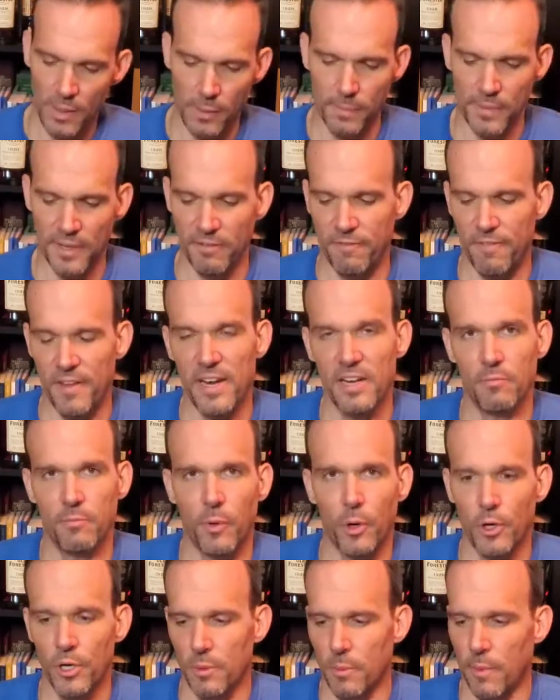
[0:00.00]
I'm a big fan of
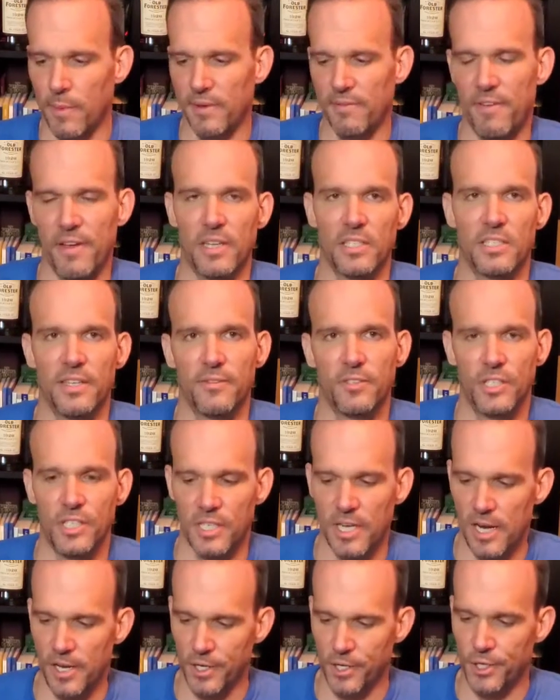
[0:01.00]
Barton. I'm a big fan of
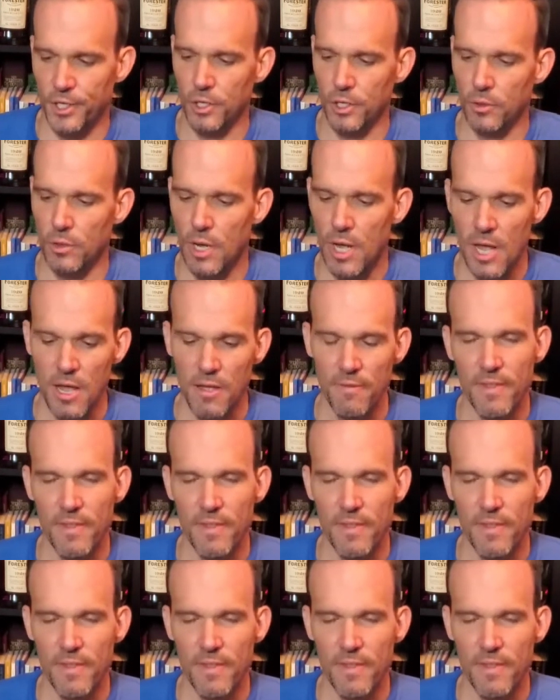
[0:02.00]
1792.